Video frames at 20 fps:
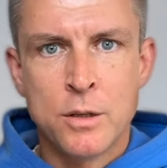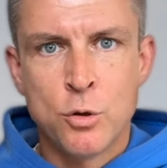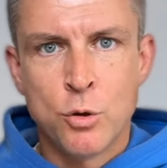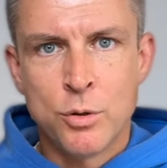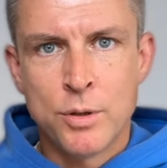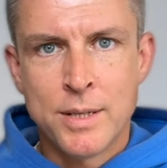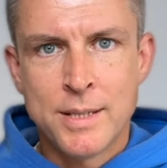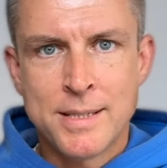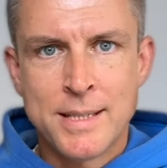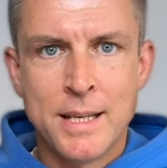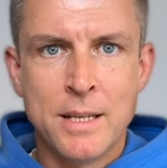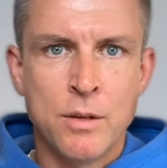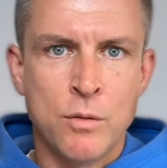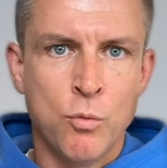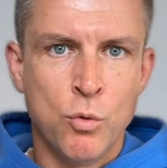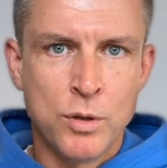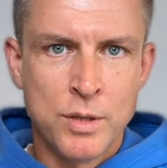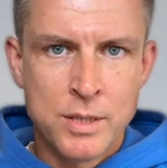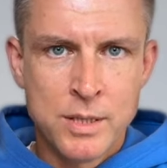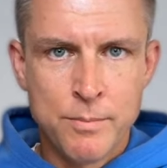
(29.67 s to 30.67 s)
To understand
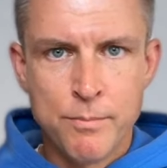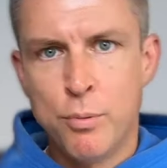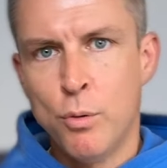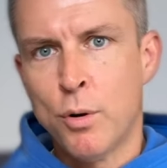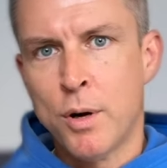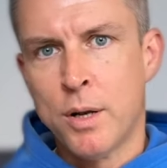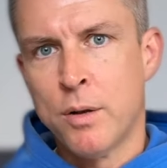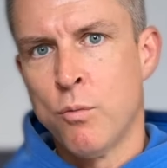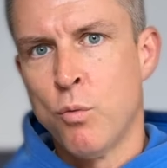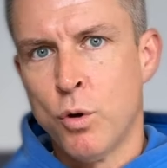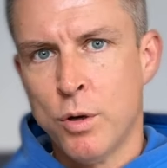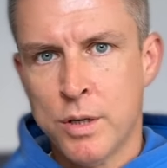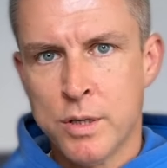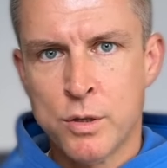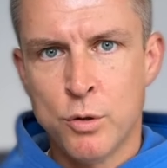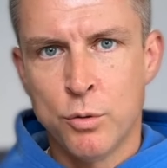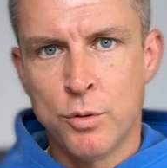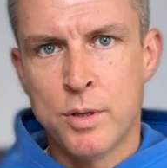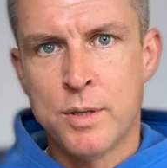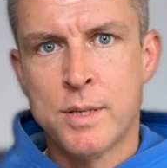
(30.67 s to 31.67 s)
what is important, what is
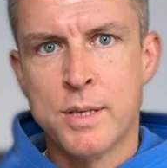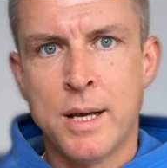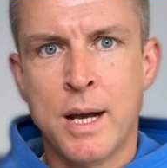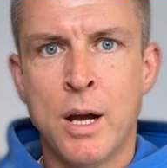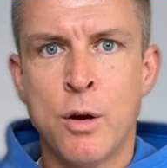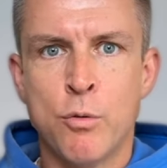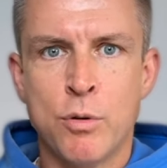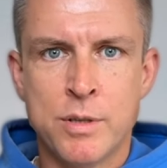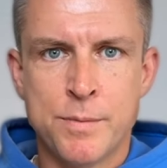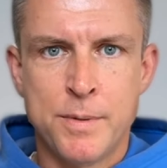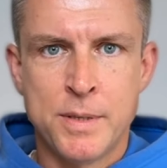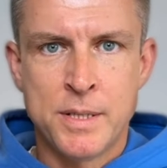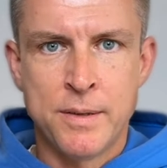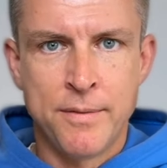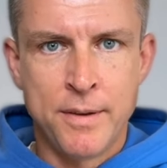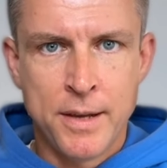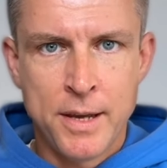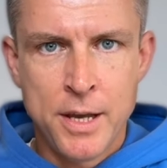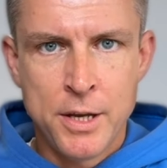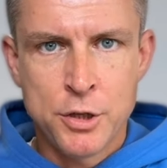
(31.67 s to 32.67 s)
not in the I O L
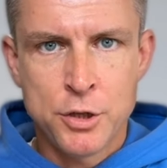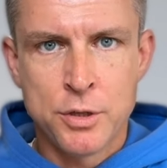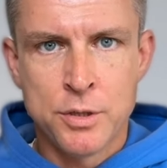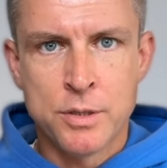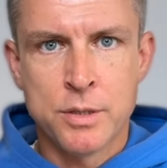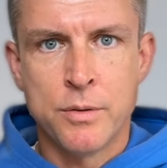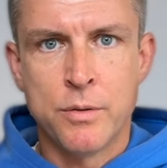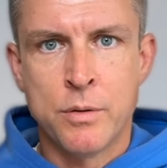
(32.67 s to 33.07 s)
specifications